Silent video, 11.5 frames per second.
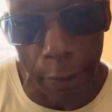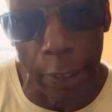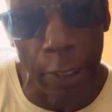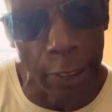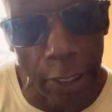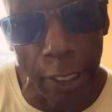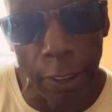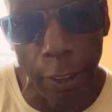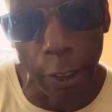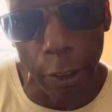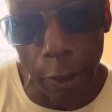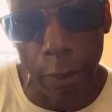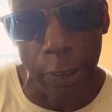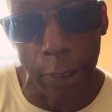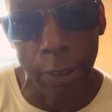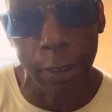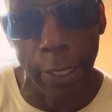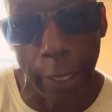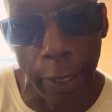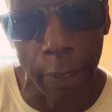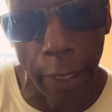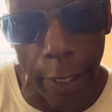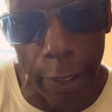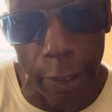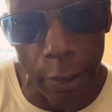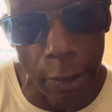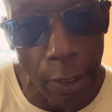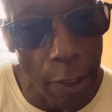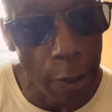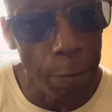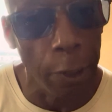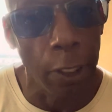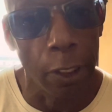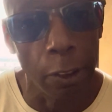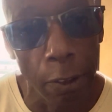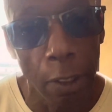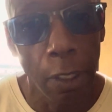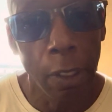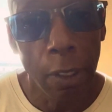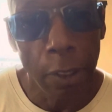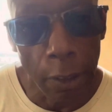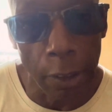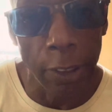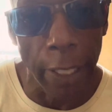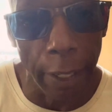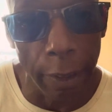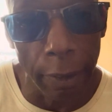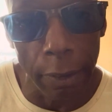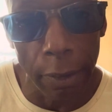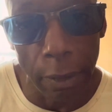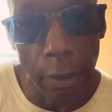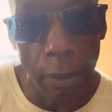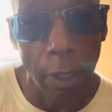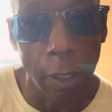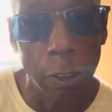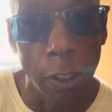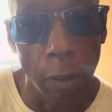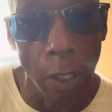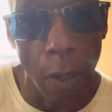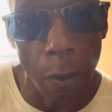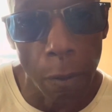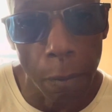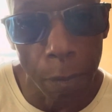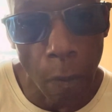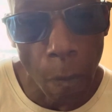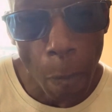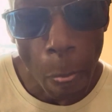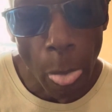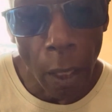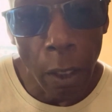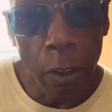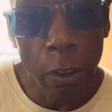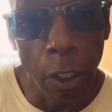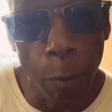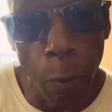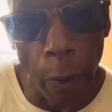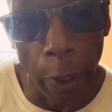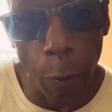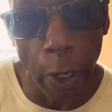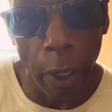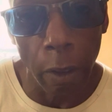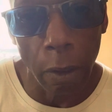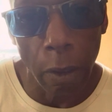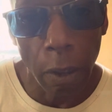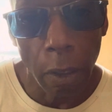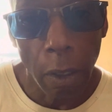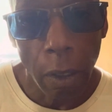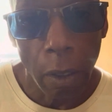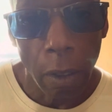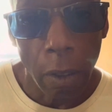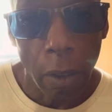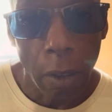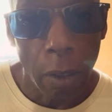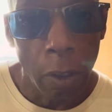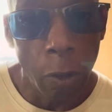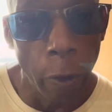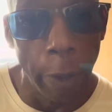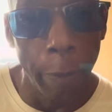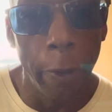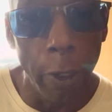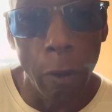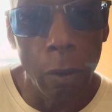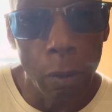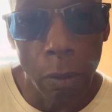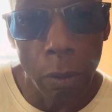And it's easy to do in this day and age, because the standards are so low, to the point where criminal